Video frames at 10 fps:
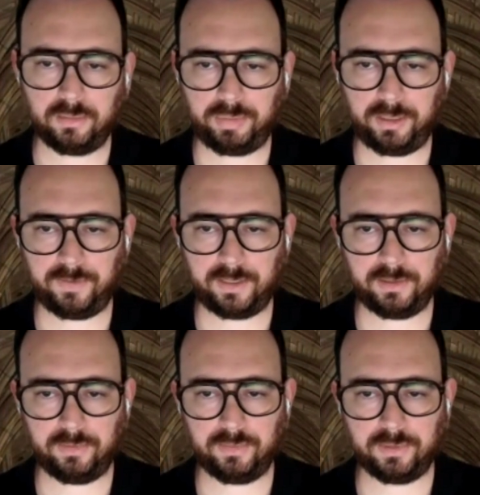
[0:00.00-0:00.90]

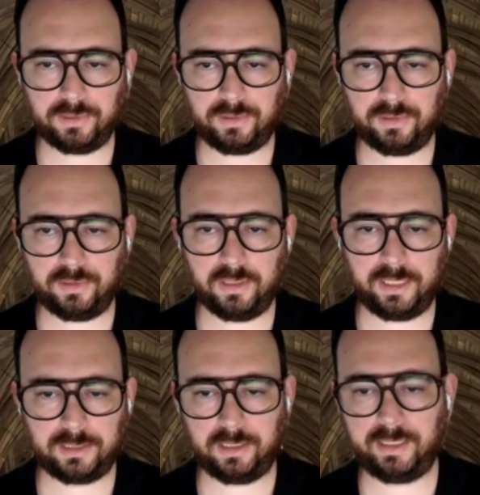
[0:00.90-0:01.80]
p-value is
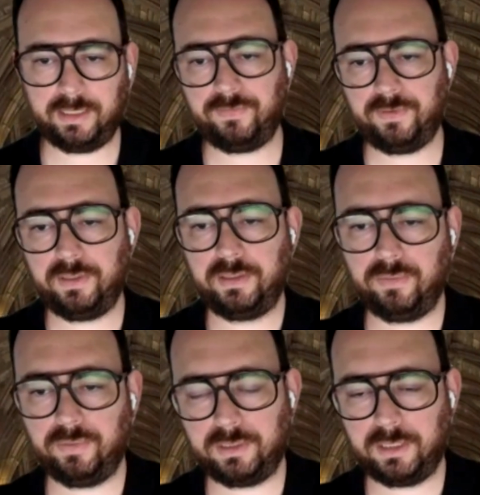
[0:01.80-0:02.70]
less than alpha, then you
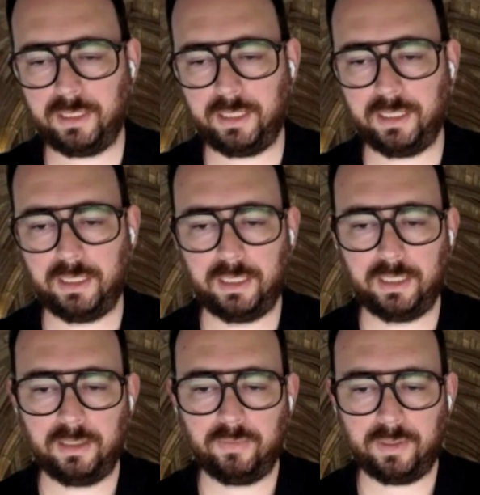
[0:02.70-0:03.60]
would say,
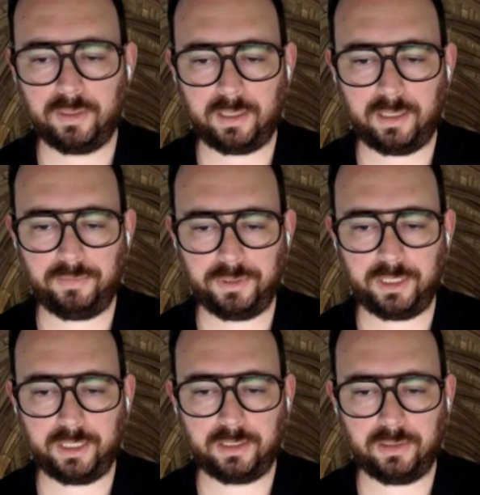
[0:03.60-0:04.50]
well, I
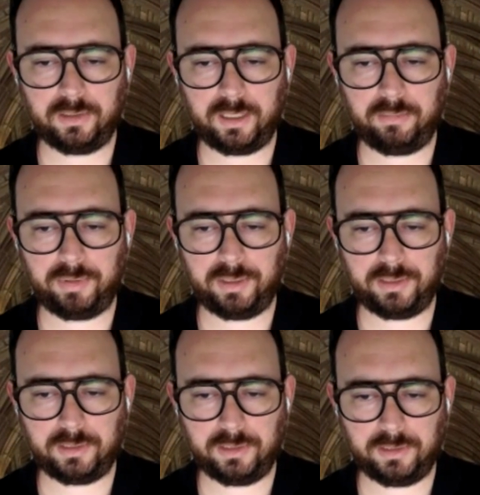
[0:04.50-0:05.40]
reject the null
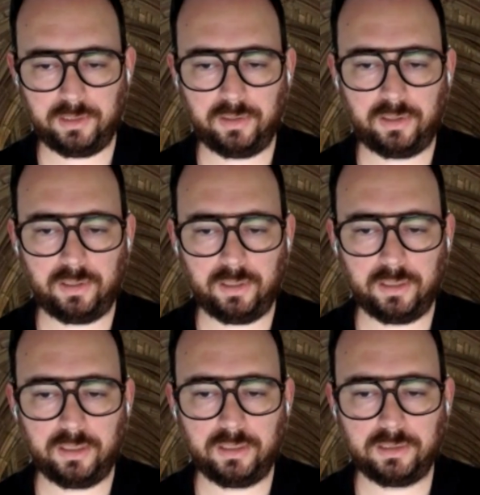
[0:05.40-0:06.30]
hypothesis. There are
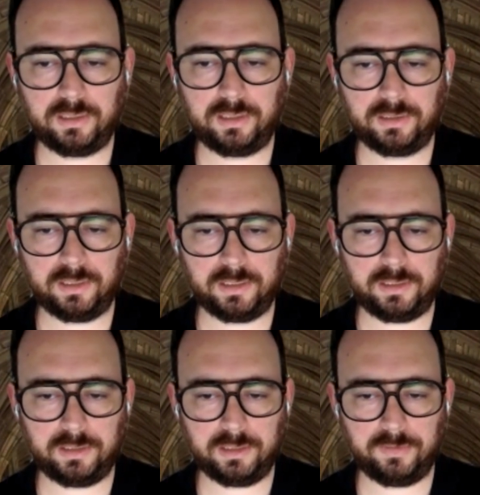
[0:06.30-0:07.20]
statistically
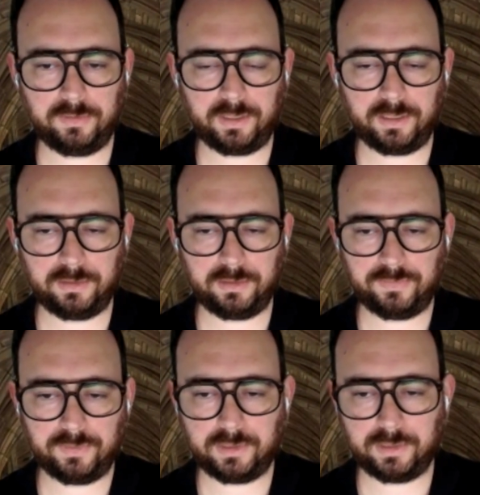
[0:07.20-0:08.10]
significant
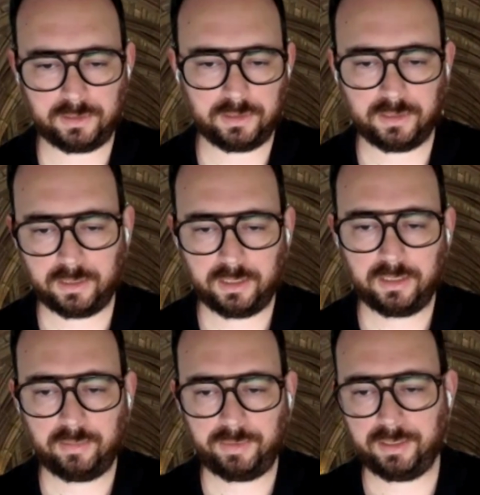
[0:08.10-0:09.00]
differences.
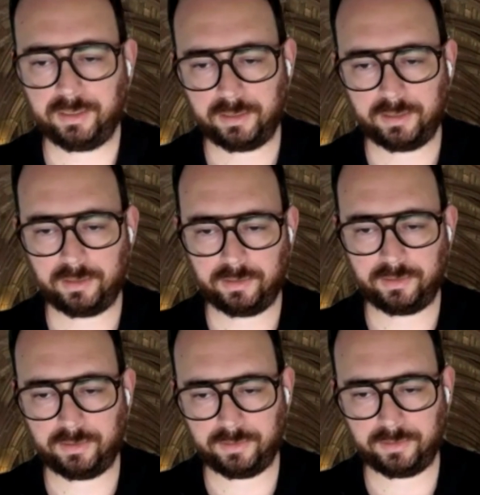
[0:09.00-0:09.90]
I mean,
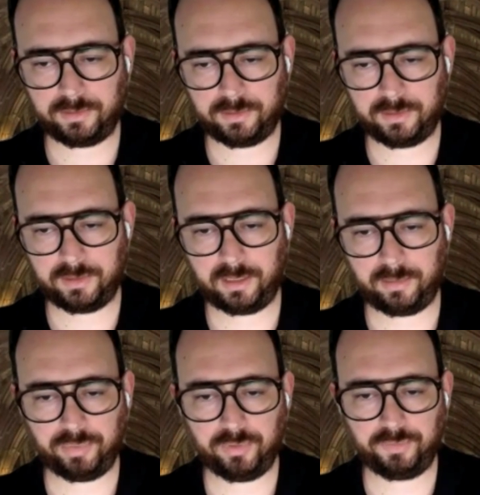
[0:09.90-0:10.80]
it's not
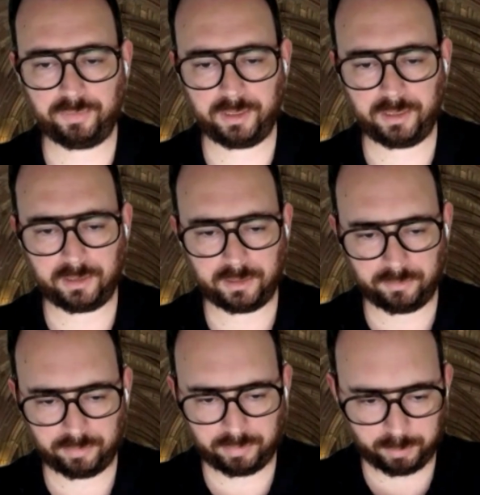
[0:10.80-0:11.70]
proof, but it
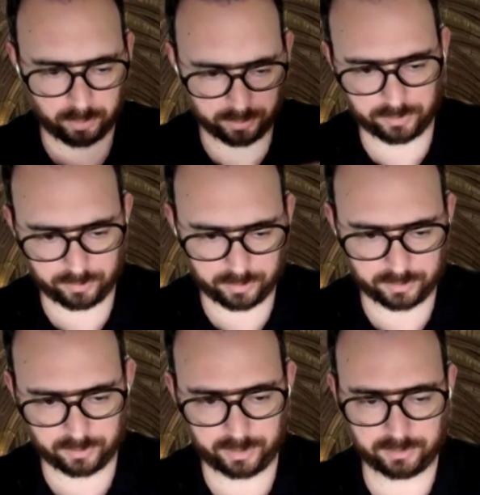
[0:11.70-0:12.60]
points you
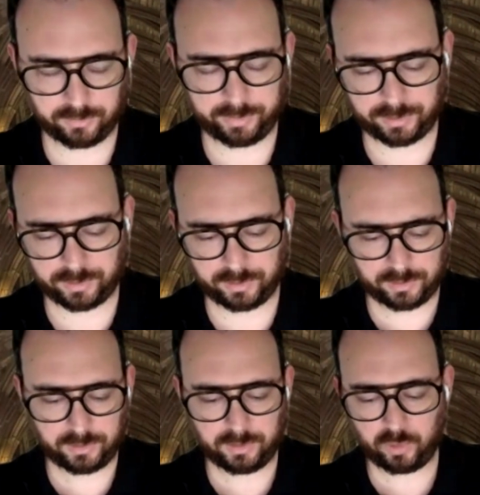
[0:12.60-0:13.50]
into that direction
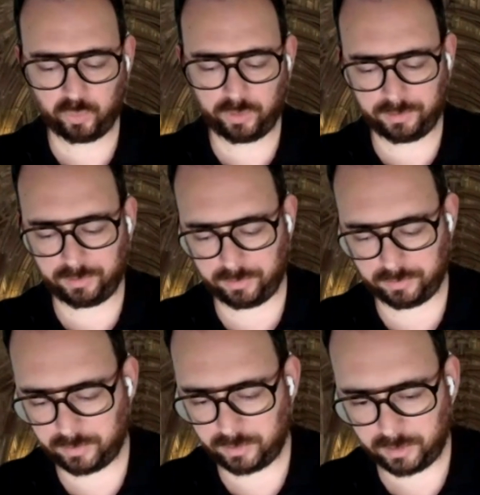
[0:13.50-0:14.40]
where
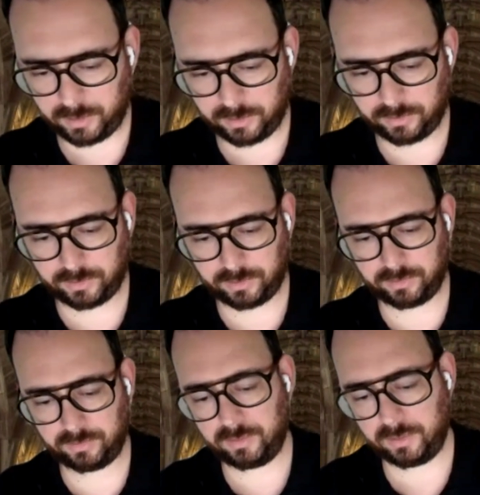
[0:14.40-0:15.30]
there's a